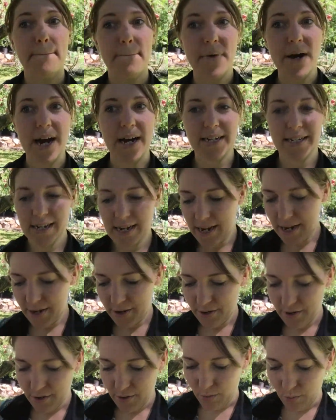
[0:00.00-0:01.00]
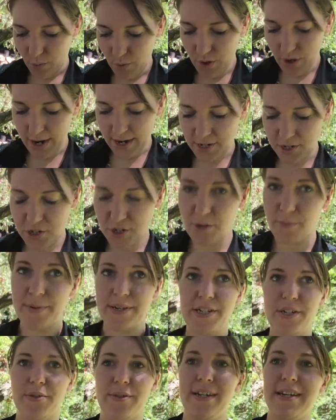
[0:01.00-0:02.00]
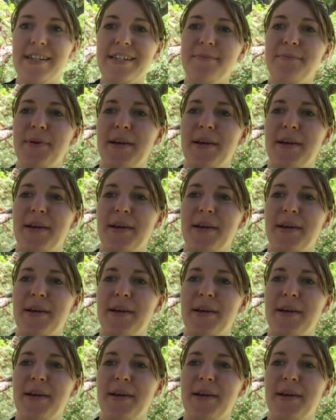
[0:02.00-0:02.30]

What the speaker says: but what I should be doing is